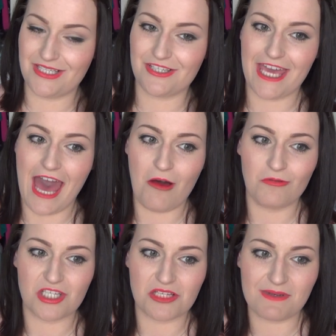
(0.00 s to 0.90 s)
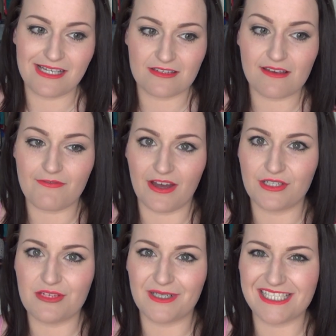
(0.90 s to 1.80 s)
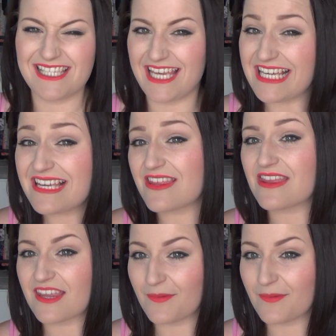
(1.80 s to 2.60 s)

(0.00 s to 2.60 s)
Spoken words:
I took it out just because I value my teeth